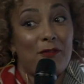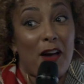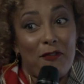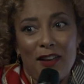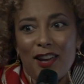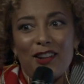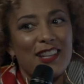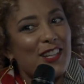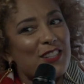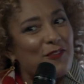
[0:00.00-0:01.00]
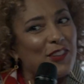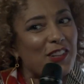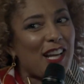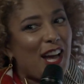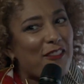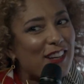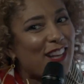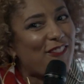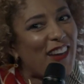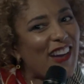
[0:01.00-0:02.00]
if I fail, it doesn't feel like I
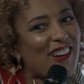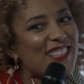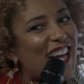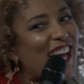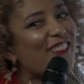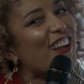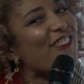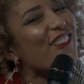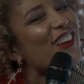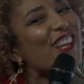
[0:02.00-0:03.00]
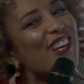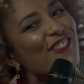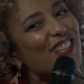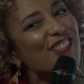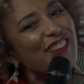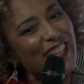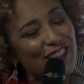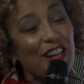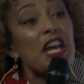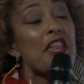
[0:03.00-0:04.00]
really failed because I ain't never really commit to it
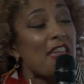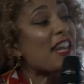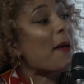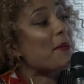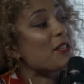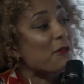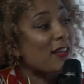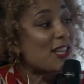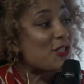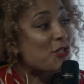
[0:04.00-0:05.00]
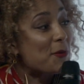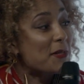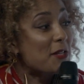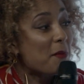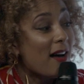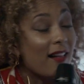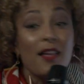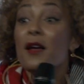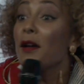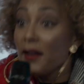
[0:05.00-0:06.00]
either. Yep. That happens in relationships as well.
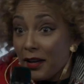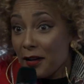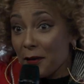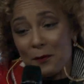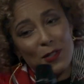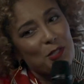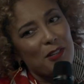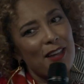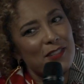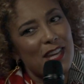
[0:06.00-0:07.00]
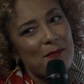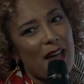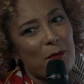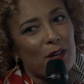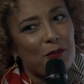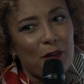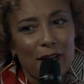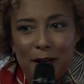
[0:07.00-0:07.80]
Amen. But you don't have to take my word for it.